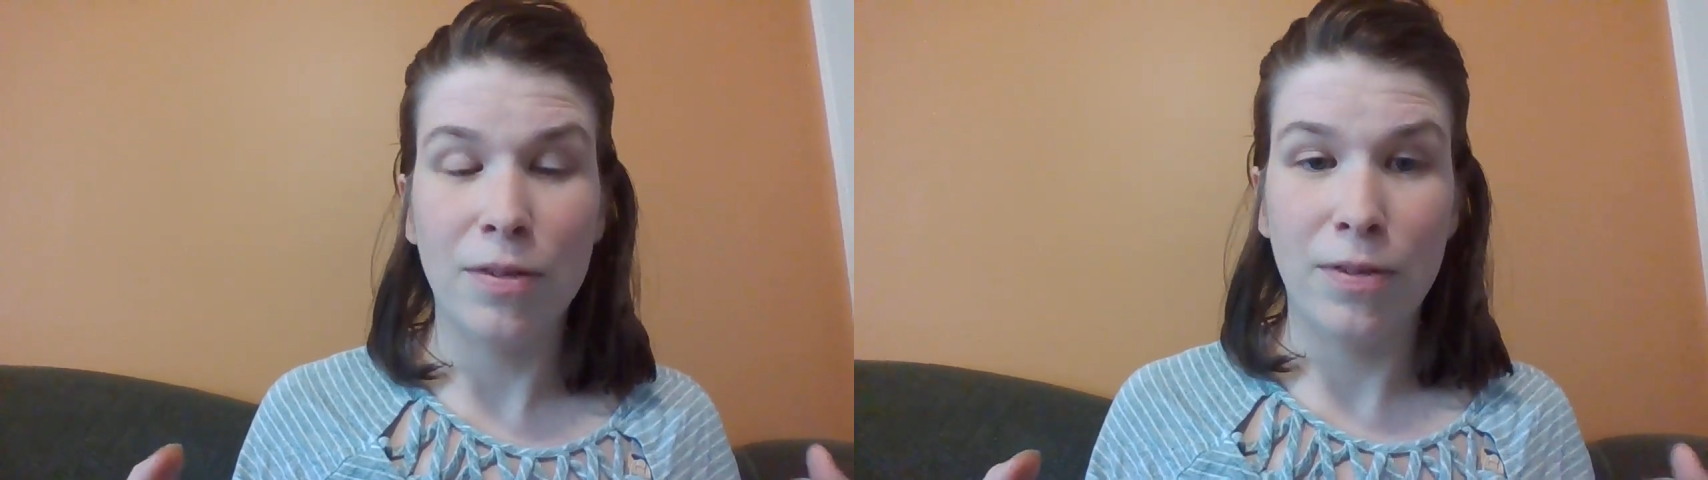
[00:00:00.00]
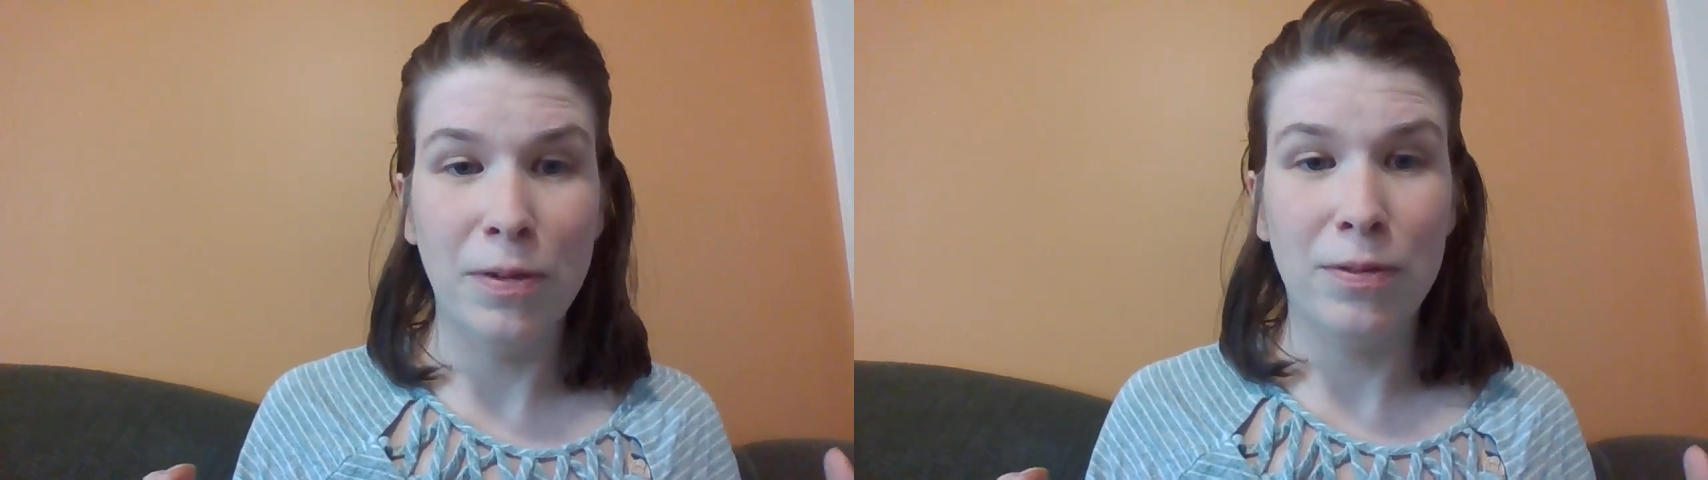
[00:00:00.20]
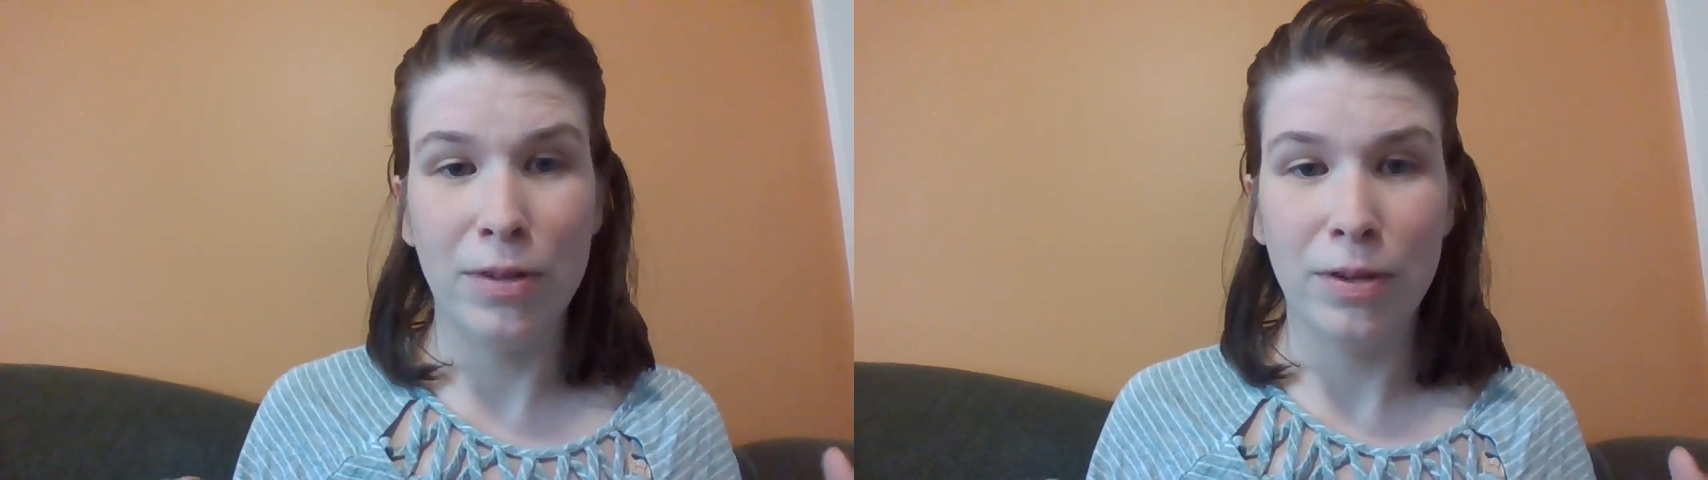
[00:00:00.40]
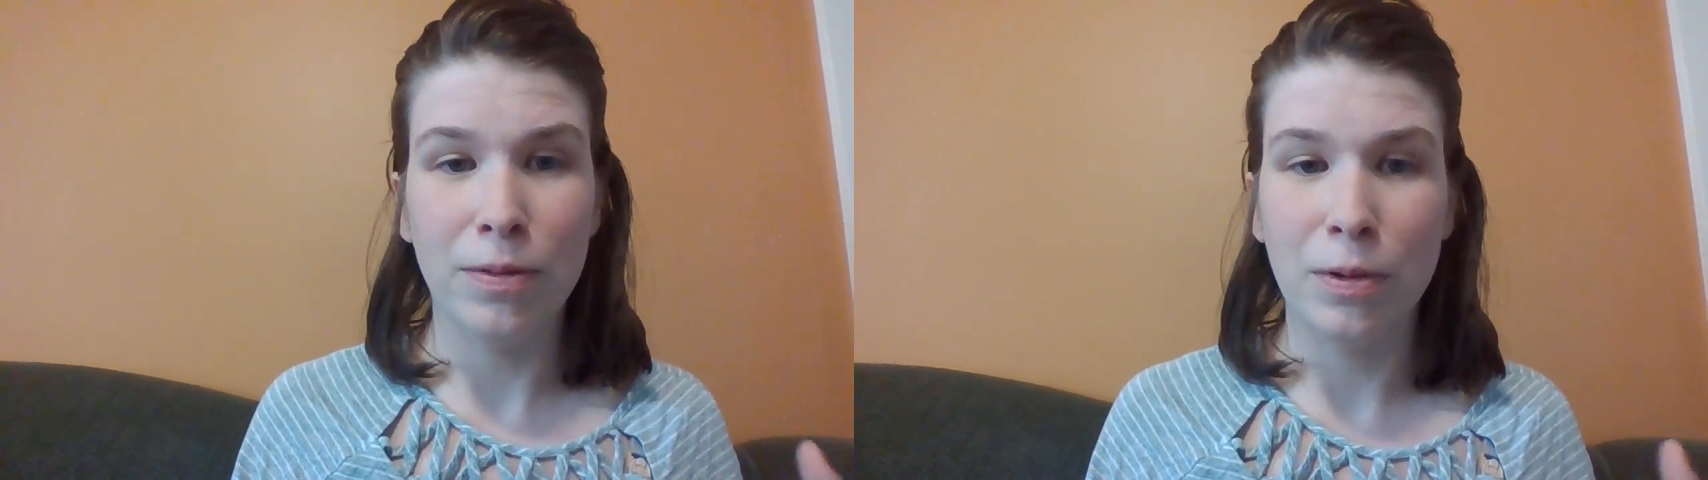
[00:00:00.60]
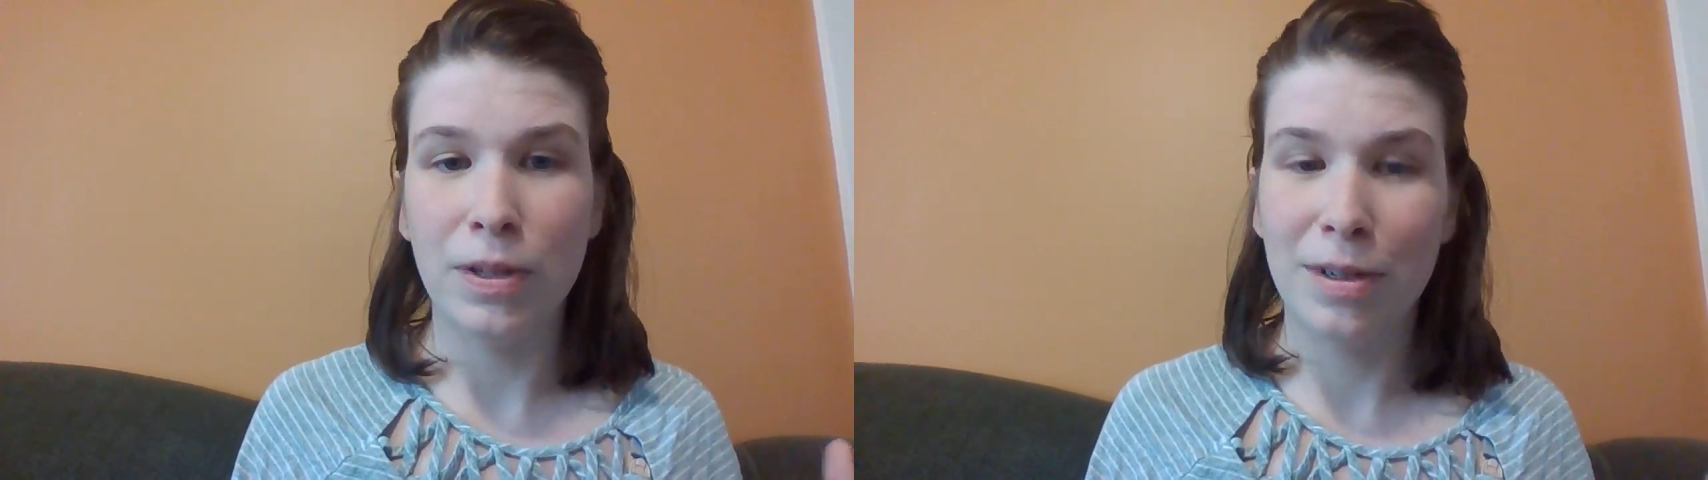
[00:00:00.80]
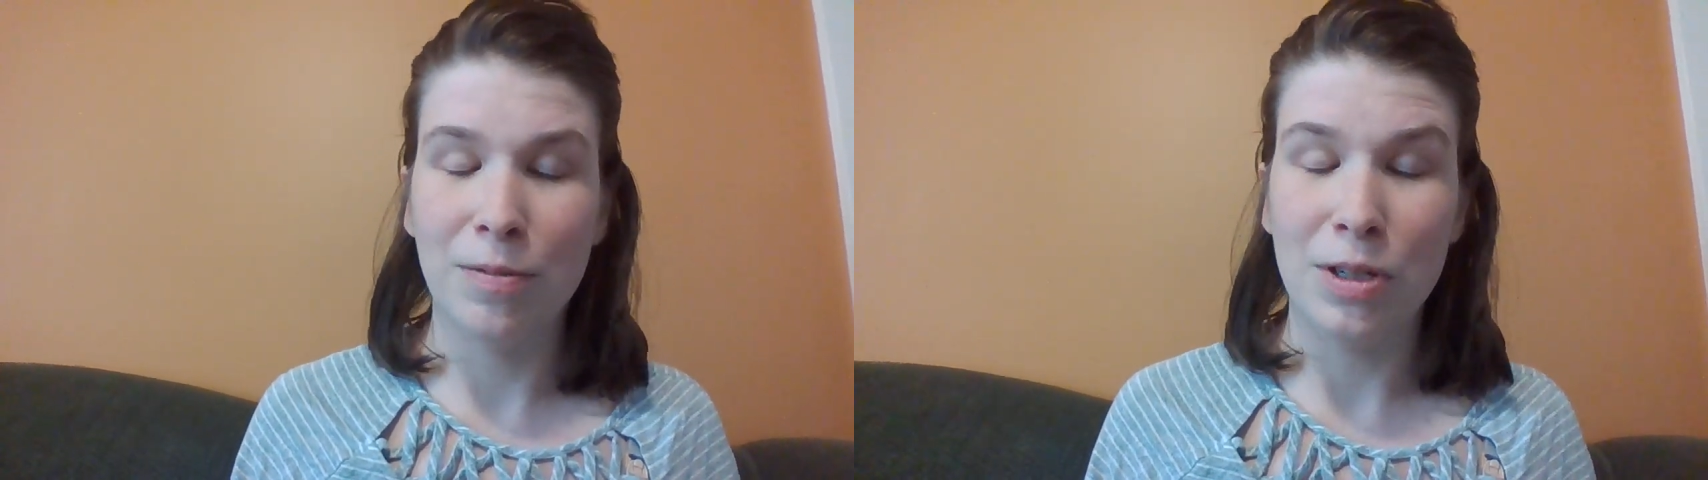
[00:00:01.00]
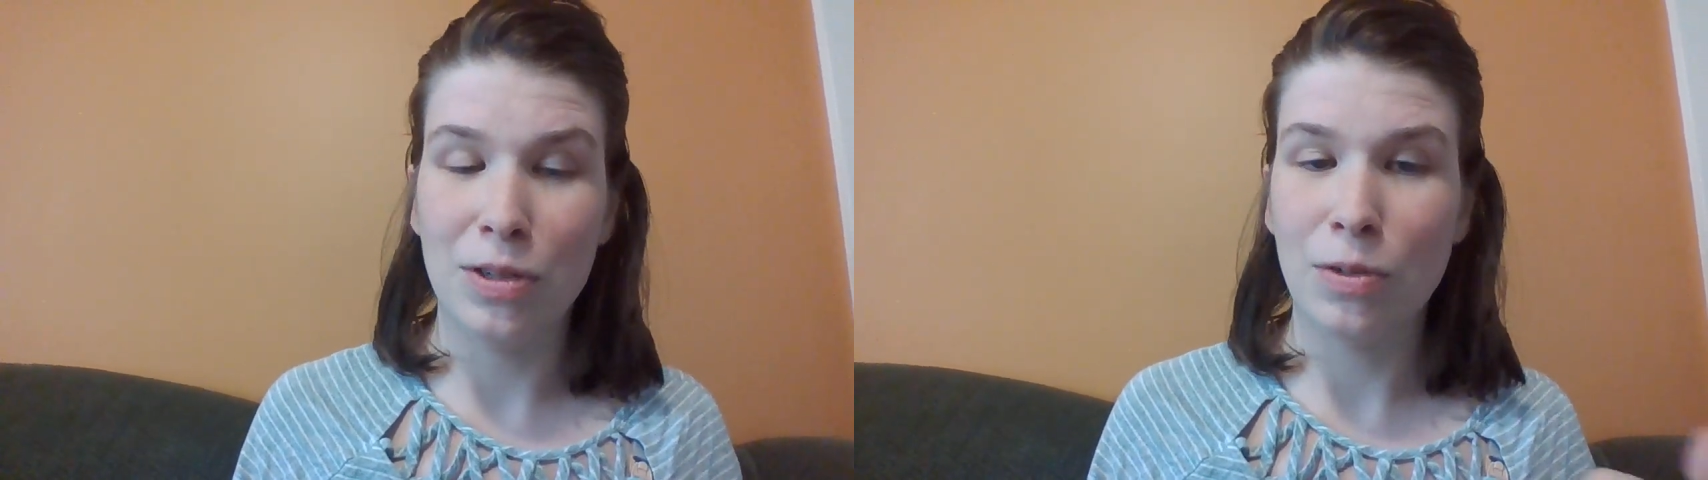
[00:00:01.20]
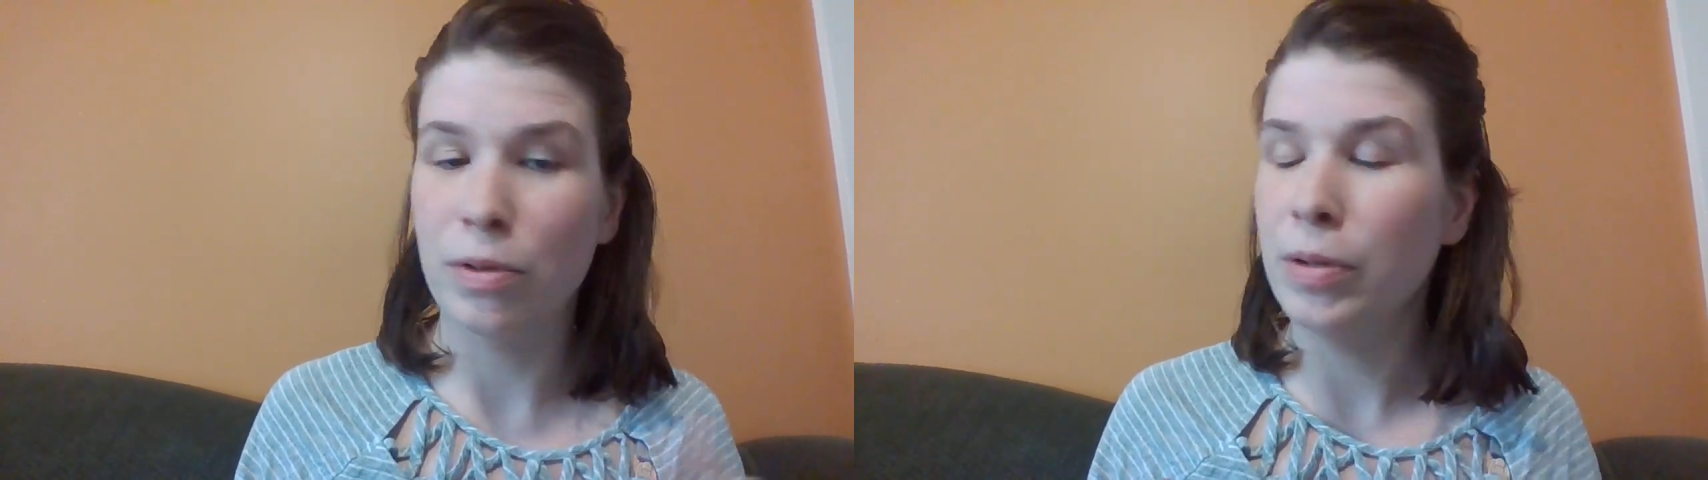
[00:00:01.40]
phone for a ruler, which
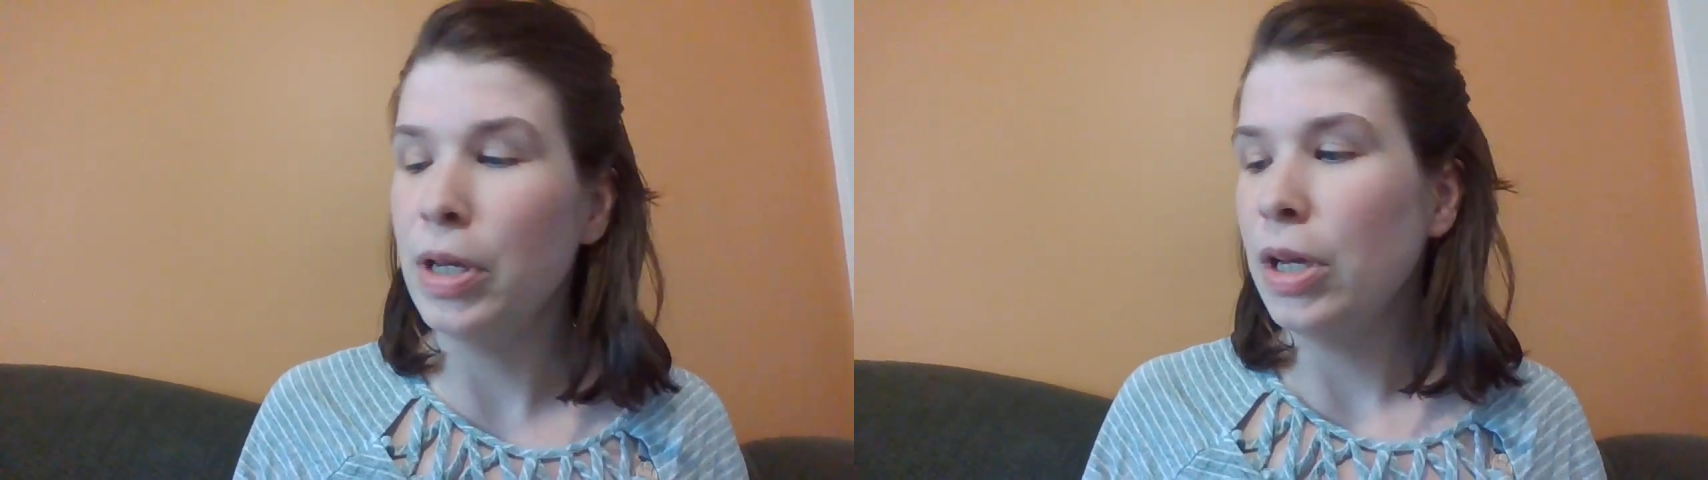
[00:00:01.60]
is cool.